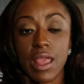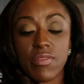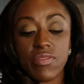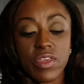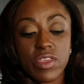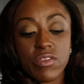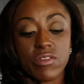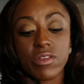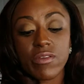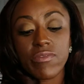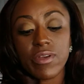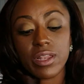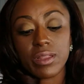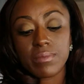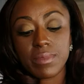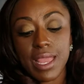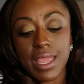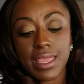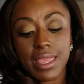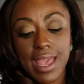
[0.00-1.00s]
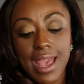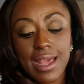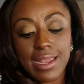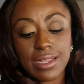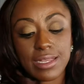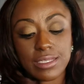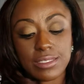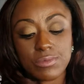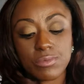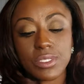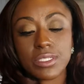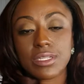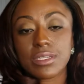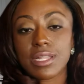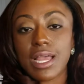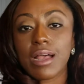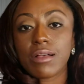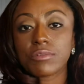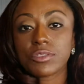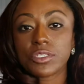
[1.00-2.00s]
and then you develop that callus, which
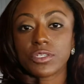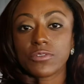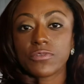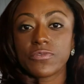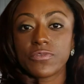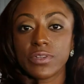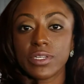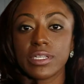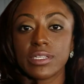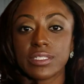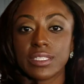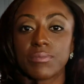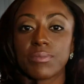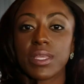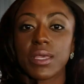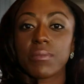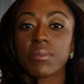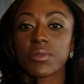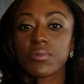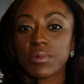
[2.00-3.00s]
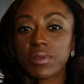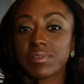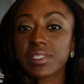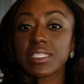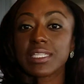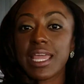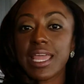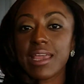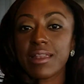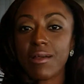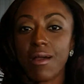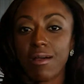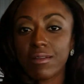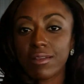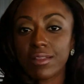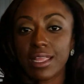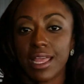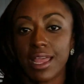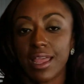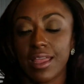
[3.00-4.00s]
allows your foot to be able to withstand all
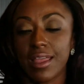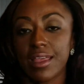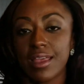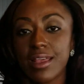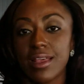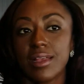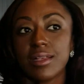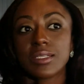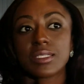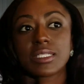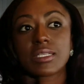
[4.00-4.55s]
of that.